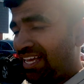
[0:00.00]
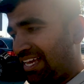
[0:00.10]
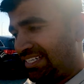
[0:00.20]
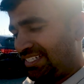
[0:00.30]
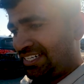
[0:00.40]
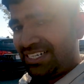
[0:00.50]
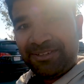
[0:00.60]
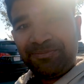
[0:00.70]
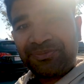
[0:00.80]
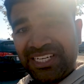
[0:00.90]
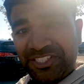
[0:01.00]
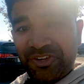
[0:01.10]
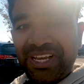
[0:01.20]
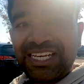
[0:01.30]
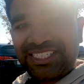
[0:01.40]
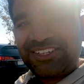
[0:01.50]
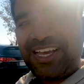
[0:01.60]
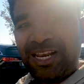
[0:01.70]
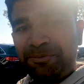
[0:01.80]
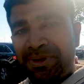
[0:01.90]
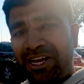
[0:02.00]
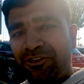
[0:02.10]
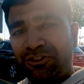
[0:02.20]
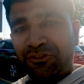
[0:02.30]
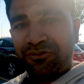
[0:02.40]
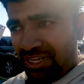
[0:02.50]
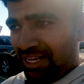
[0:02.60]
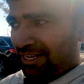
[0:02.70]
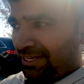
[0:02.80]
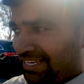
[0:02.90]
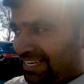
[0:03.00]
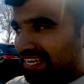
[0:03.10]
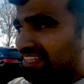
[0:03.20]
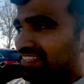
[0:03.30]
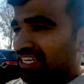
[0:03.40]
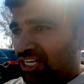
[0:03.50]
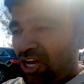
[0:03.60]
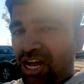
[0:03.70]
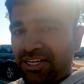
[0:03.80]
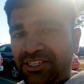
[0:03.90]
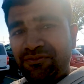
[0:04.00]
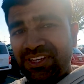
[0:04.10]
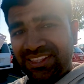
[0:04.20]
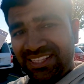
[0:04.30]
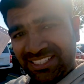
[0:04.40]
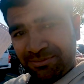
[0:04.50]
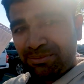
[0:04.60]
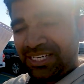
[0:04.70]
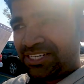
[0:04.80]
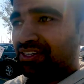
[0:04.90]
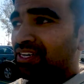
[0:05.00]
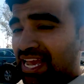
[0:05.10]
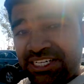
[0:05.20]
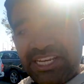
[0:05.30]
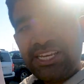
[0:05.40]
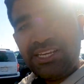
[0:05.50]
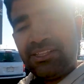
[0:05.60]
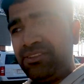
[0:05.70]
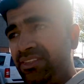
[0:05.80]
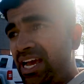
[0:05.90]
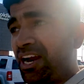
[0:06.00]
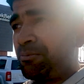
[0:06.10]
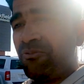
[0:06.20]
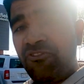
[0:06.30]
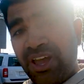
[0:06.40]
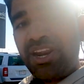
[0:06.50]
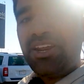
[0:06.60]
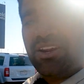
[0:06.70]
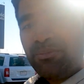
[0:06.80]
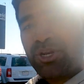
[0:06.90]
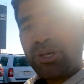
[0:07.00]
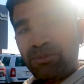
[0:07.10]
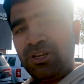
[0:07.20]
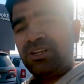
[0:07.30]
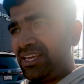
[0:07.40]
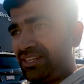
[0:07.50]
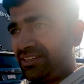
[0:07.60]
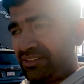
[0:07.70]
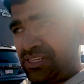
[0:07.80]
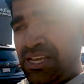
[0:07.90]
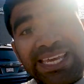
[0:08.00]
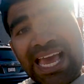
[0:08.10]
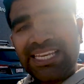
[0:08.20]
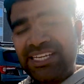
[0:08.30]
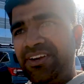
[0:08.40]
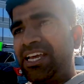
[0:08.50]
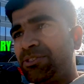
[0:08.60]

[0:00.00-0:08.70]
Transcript: and um, his realtor helped me out to uh, get the lot with this builder and he, they are very reputable in Calgary